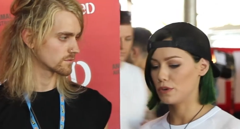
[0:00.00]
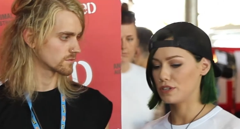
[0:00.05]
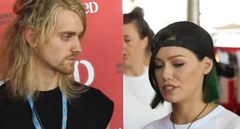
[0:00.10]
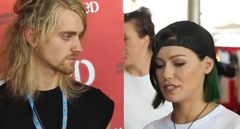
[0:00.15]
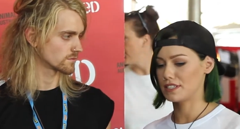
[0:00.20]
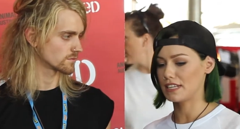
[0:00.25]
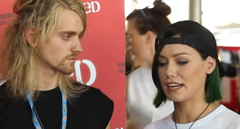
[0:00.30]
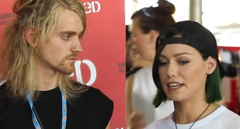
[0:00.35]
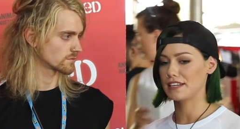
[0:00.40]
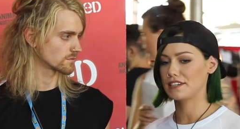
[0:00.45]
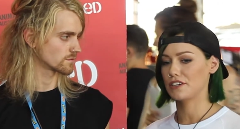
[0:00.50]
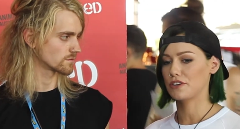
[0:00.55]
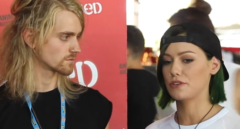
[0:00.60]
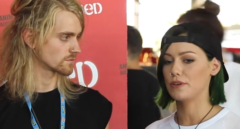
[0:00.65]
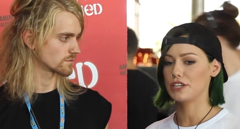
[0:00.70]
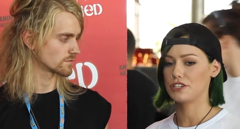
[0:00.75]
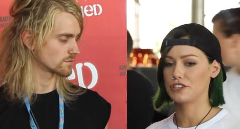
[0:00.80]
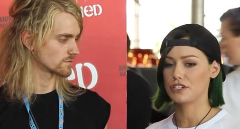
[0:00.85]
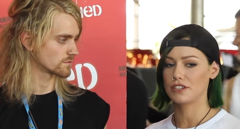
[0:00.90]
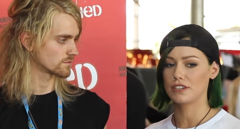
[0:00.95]
Speaker 1: was starting to
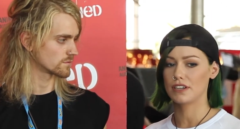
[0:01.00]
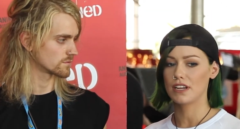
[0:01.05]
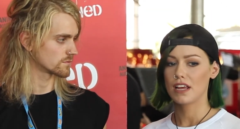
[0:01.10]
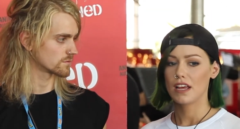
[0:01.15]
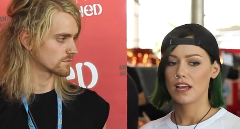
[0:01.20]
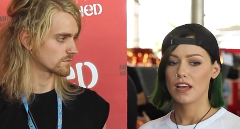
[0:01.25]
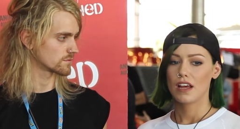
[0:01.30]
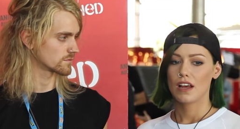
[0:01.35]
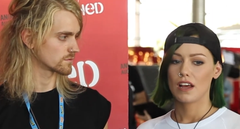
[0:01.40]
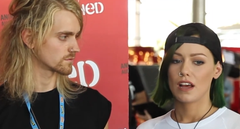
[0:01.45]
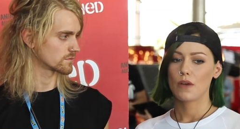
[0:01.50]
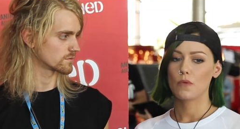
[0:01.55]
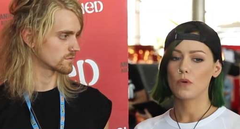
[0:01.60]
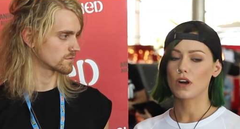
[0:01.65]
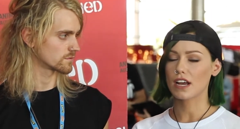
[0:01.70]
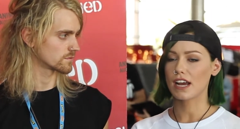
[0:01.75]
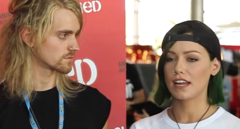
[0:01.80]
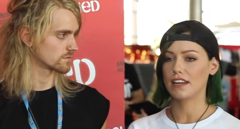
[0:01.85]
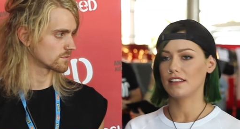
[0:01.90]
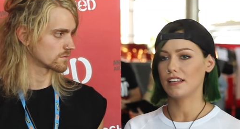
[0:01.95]
question
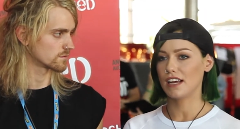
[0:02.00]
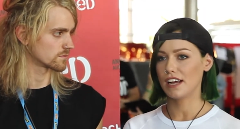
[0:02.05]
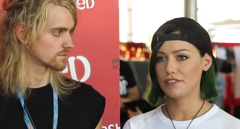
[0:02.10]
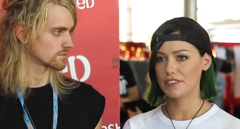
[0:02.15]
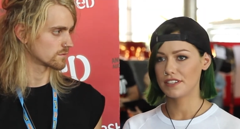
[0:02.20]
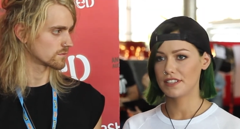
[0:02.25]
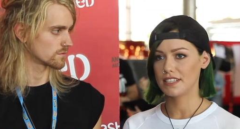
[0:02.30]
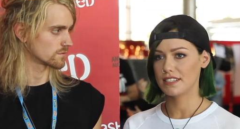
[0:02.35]
what kind of life did